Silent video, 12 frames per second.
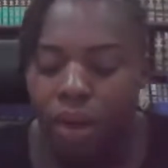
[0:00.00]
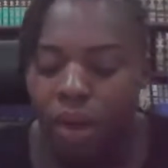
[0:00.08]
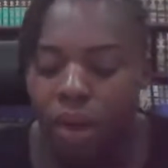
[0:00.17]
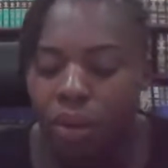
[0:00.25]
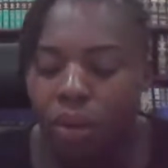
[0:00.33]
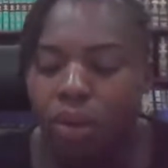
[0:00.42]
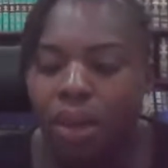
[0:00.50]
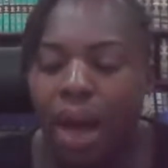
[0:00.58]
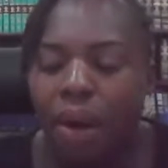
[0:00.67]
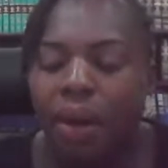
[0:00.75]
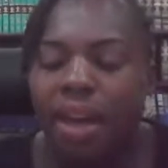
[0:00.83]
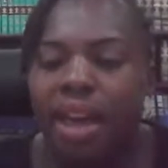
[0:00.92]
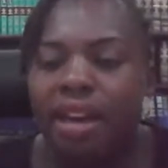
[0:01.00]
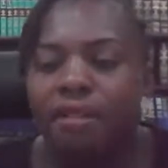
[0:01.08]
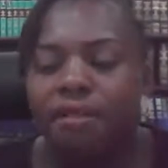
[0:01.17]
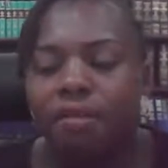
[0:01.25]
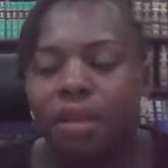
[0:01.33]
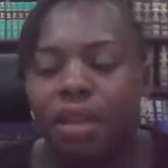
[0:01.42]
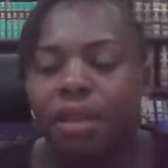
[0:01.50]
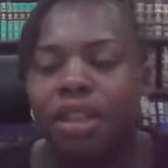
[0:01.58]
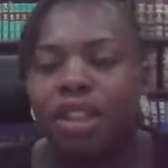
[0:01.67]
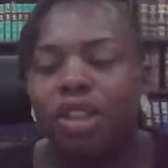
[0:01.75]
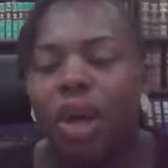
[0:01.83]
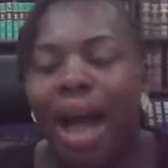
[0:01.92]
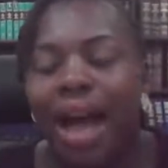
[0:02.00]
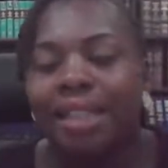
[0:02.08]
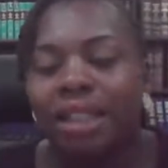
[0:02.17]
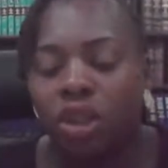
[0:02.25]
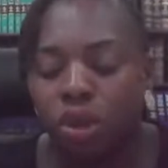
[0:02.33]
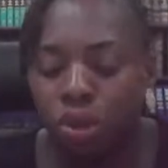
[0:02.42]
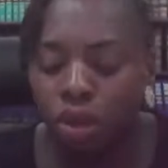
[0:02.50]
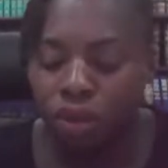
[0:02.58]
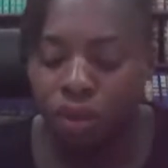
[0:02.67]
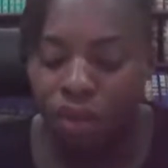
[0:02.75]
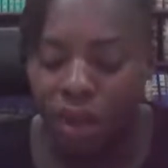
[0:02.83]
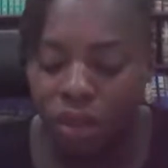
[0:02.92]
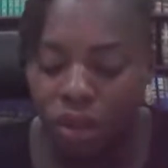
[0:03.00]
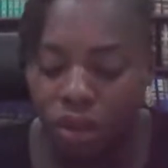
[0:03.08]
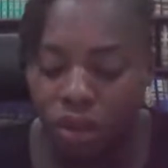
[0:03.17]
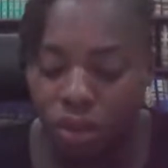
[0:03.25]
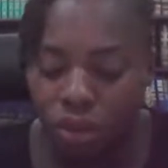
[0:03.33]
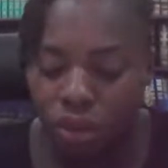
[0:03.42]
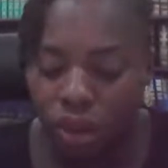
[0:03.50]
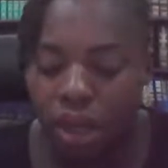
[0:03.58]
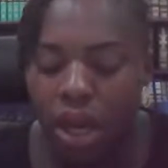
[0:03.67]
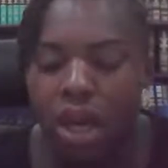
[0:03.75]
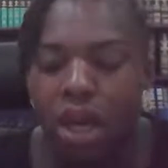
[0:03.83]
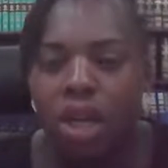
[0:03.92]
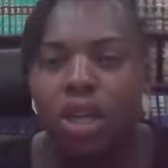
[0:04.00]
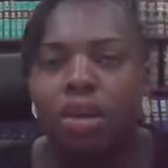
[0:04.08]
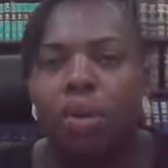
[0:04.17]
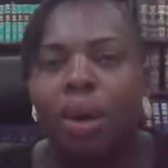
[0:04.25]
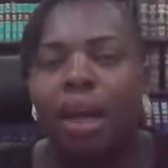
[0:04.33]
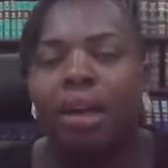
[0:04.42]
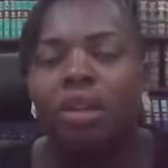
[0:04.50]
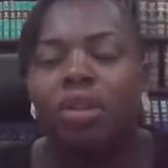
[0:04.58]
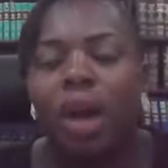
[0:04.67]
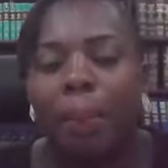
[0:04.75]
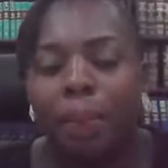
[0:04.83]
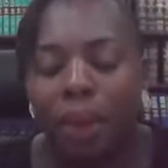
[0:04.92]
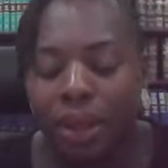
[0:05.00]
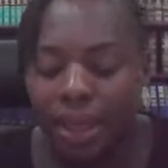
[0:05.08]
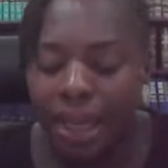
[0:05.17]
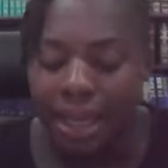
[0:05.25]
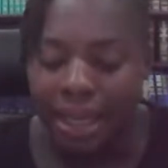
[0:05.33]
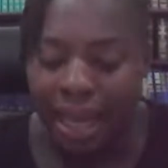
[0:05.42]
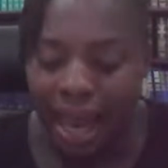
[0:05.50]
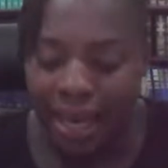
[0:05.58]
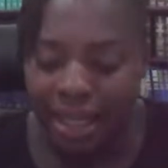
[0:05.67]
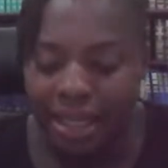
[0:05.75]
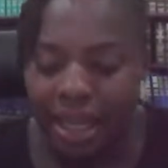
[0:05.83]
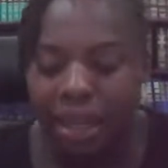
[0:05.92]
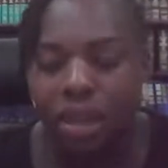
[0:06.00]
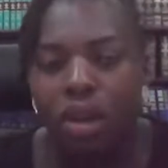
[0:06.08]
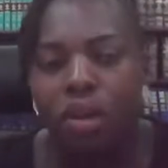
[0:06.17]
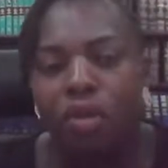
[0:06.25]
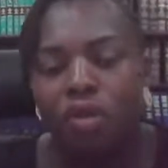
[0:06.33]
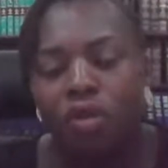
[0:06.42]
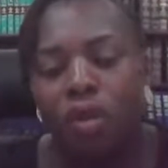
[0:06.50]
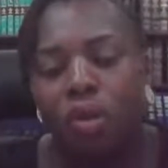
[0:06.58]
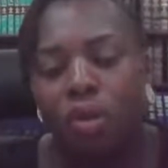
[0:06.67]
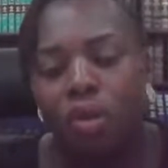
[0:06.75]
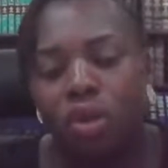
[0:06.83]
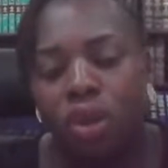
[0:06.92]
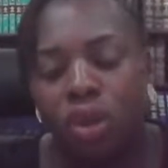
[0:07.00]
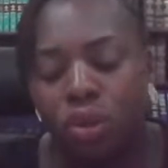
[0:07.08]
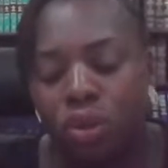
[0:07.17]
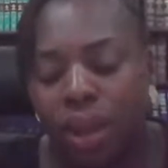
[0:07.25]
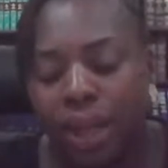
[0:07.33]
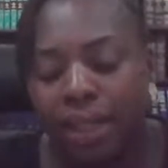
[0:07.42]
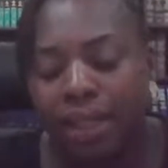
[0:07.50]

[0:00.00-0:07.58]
You know, now if the testator has infant children, you know, he can also appoint a guardian for those children. He can